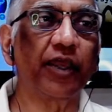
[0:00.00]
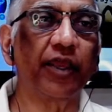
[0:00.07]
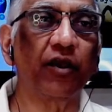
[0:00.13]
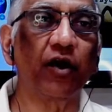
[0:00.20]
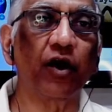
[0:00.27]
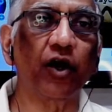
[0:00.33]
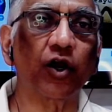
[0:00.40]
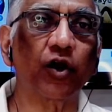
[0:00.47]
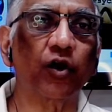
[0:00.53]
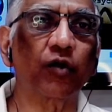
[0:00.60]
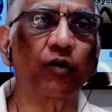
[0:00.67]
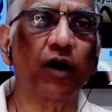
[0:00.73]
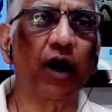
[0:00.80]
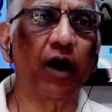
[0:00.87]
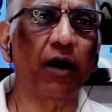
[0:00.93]
uh,
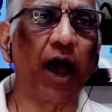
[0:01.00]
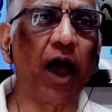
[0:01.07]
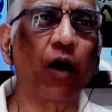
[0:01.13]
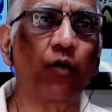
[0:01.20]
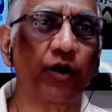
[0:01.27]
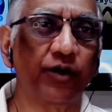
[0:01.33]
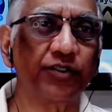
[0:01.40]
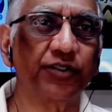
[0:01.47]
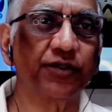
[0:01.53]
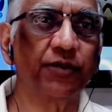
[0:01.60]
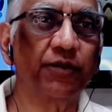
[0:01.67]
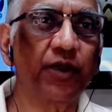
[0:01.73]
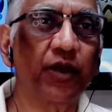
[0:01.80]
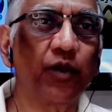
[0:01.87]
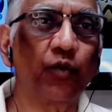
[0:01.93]
uh hours
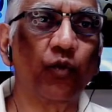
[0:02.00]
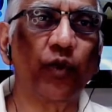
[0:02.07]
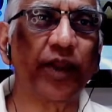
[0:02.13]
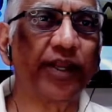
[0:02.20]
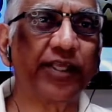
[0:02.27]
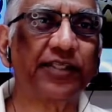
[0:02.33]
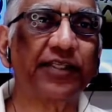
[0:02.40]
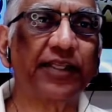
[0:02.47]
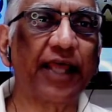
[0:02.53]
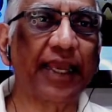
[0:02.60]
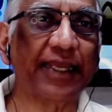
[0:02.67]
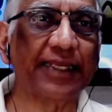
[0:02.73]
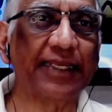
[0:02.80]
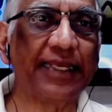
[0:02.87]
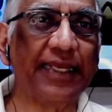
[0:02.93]
when it's
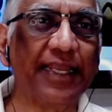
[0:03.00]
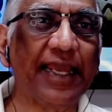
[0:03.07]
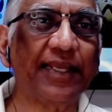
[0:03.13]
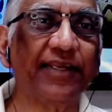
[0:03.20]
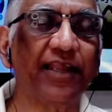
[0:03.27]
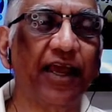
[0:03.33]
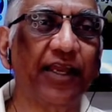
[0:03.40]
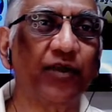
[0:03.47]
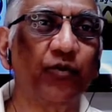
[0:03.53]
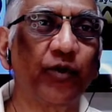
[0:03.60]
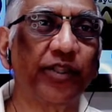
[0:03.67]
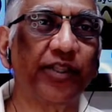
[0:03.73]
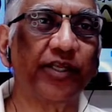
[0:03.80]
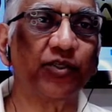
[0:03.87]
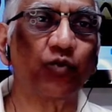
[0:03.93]
like late night
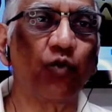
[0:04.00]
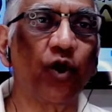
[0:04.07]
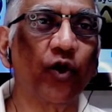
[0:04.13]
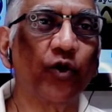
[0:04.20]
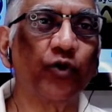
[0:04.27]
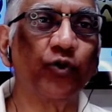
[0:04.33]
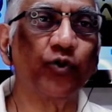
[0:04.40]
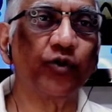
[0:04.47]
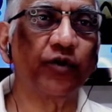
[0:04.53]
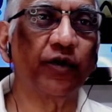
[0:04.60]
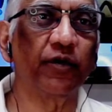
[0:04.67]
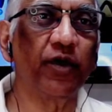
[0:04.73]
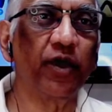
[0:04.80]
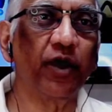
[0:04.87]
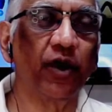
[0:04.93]
when there's one or two
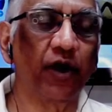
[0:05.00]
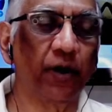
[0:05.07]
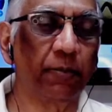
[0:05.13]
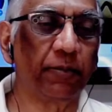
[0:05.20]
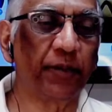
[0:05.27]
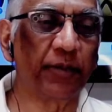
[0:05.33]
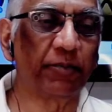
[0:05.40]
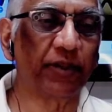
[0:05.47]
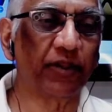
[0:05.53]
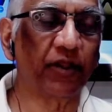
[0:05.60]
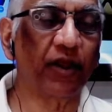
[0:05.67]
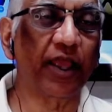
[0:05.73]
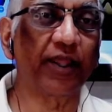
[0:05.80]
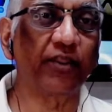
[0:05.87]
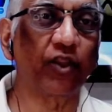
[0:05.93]
right. uh, people
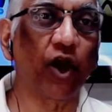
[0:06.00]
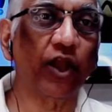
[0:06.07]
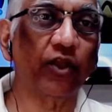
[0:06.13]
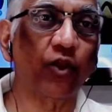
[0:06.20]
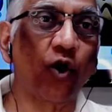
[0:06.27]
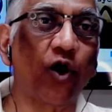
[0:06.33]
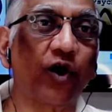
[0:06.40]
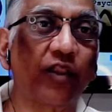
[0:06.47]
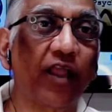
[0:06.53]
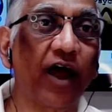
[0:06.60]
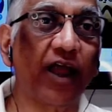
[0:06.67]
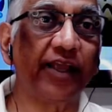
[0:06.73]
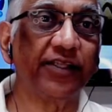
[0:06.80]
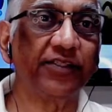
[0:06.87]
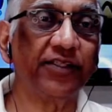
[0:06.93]
and not long
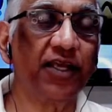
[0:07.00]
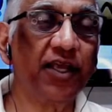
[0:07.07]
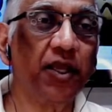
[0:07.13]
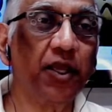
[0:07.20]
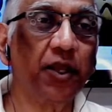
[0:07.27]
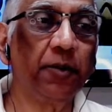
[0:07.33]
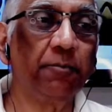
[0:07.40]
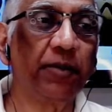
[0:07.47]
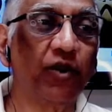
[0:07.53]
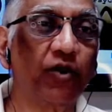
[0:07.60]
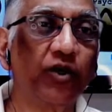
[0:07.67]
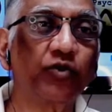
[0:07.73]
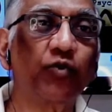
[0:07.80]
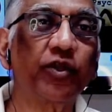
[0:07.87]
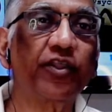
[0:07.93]
lines
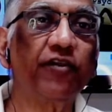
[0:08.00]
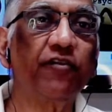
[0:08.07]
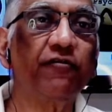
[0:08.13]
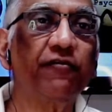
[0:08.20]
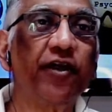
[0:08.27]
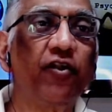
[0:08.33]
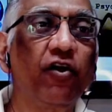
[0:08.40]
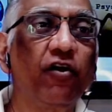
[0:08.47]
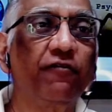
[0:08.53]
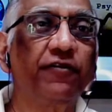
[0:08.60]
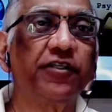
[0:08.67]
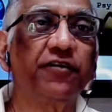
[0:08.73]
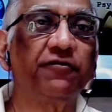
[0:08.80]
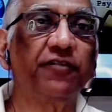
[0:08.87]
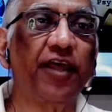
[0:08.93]
because what they're afraid of
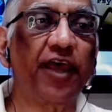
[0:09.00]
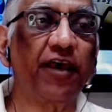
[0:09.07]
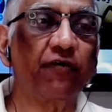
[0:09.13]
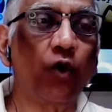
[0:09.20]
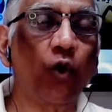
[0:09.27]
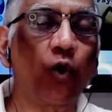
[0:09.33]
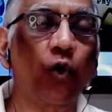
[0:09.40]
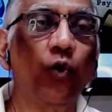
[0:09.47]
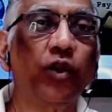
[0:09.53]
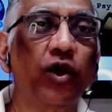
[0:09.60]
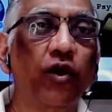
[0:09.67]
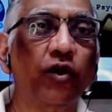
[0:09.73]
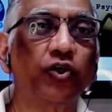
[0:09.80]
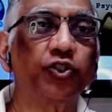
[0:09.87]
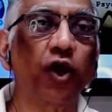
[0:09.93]
is if they have a whole
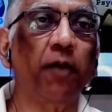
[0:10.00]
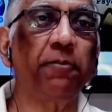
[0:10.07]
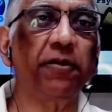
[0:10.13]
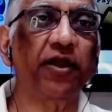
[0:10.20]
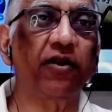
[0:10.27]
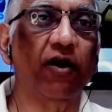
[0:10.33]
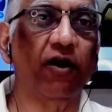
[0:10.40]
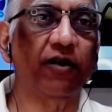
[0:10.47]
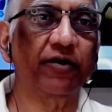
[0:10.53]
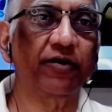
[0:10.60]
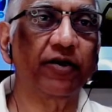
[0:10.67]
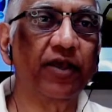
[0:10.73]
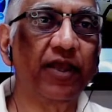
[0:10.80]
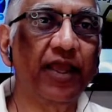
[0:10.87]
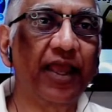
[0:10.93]
shopping cart
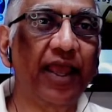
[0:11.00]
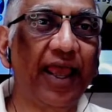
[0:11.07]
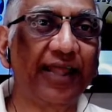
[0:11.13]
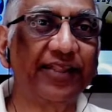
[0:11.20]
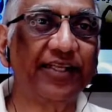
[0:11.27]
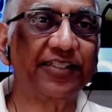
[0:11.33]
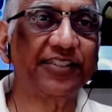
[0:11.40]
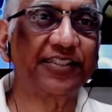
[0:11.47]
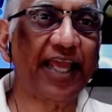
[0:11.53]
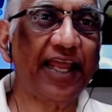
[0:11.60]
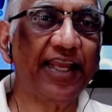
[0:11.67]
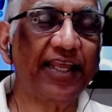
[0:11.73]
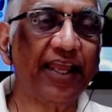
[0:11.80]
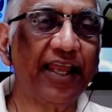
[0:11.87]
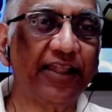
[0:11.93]
and they're
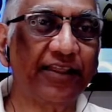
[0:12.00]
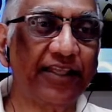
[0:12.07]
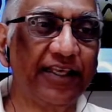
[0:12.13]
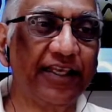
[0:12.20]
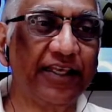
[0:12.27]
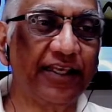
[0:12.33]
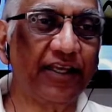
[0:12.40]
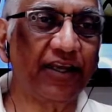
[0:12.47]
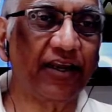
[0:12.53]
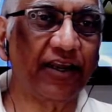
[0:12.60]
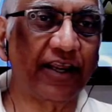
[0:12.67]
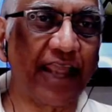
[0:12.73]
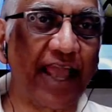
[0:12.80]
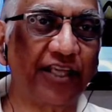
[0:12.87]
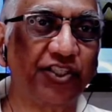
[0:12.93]
standing at the
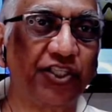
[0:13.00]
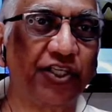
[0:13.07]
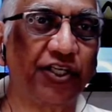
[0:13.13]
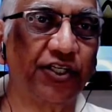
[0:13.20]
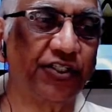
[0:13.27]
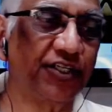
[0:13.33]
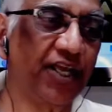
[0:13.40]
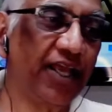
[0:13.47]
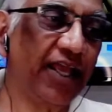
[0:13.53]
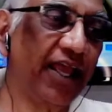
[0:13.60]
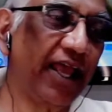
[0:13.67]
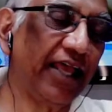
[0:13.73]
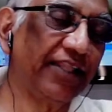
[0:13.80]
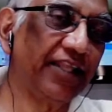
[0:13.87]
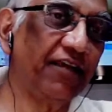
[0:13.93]
cashiers
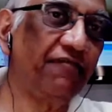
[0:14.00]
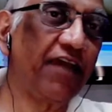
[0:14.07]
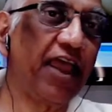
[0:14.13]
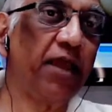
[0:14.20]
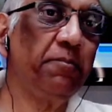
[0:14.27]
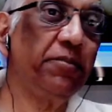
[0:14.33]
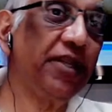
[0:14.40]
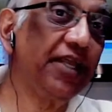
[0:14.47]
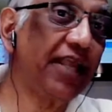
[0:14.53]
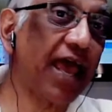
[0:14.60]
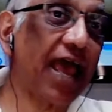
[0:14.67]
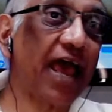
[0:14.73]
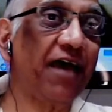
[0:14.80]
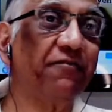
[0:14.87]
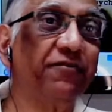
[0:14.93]
and they've emptied
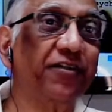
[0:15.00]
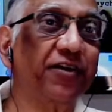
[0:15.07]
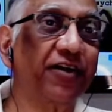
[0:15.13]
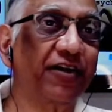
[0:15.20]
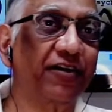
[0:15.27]
half the